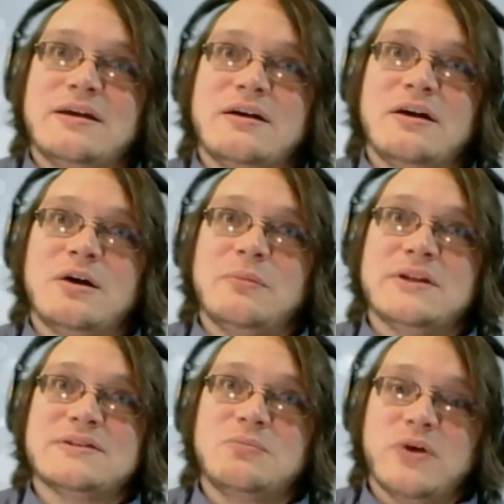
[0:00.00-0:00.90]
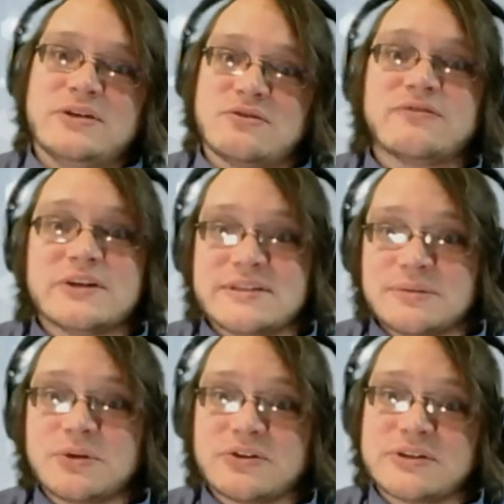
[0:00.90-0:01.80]
in some ways are very
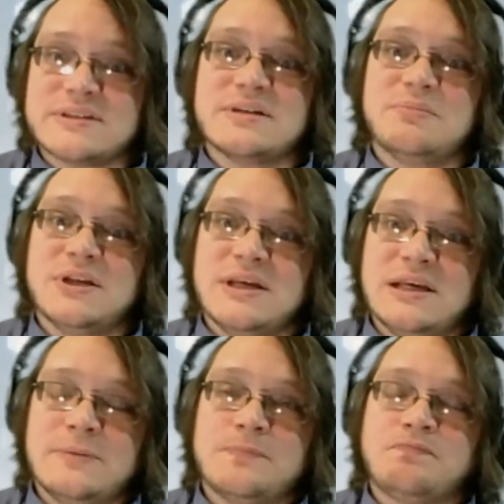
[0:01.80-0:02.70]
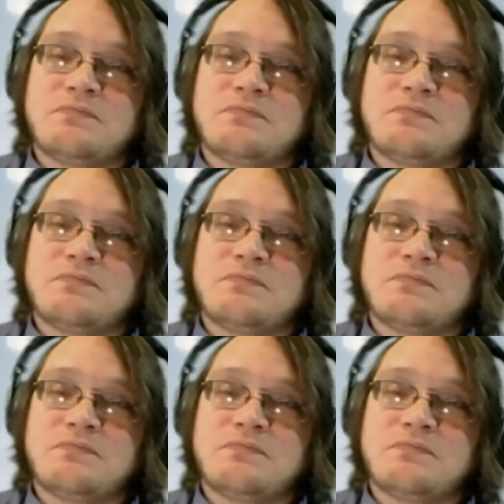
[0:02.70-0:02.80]
similar to CBD.